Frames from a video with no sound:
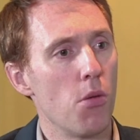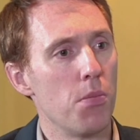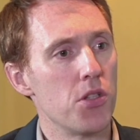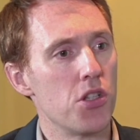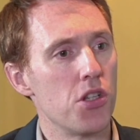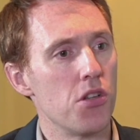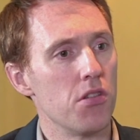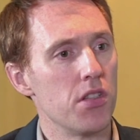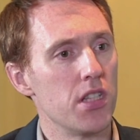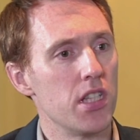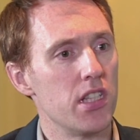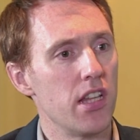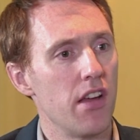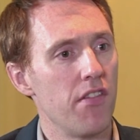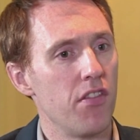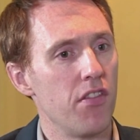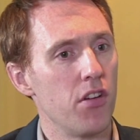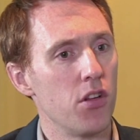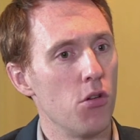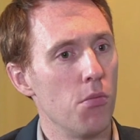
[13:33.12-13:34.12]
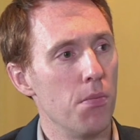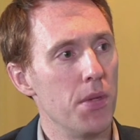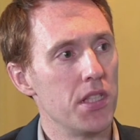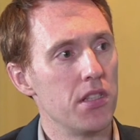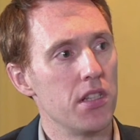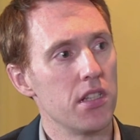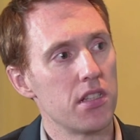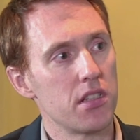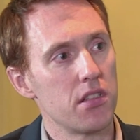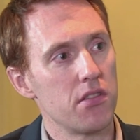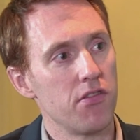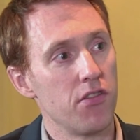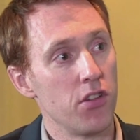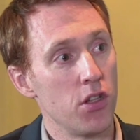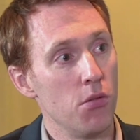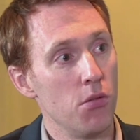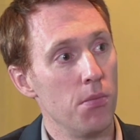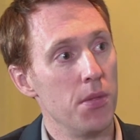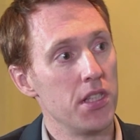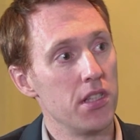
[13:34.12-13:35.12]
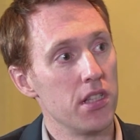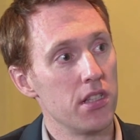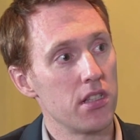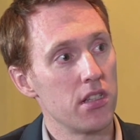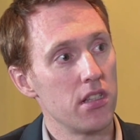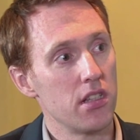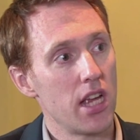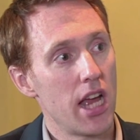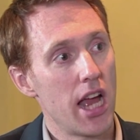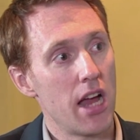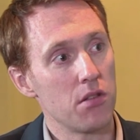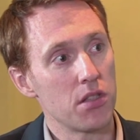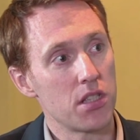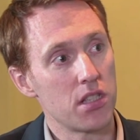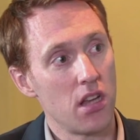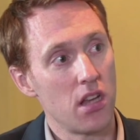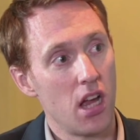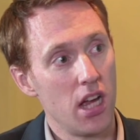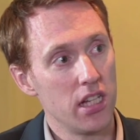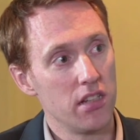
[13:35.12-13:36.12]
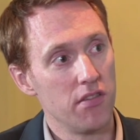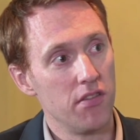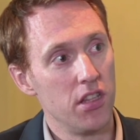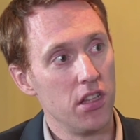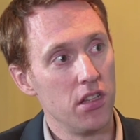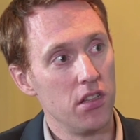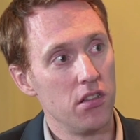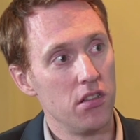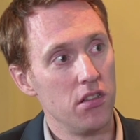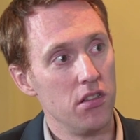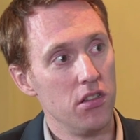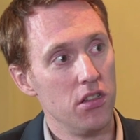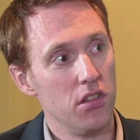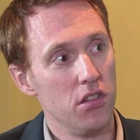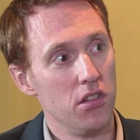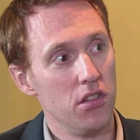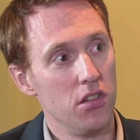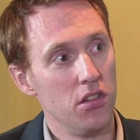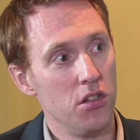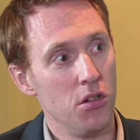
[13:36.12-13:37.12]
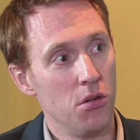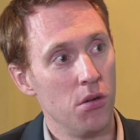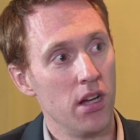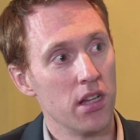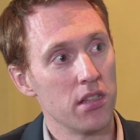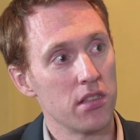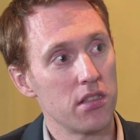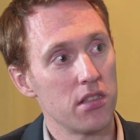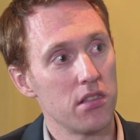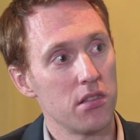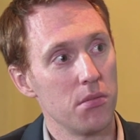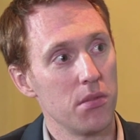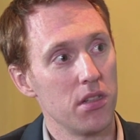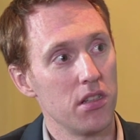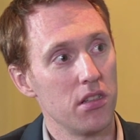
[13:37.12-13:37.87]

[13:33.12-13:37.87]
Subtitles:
opportunities there for your business outside of the U.S.?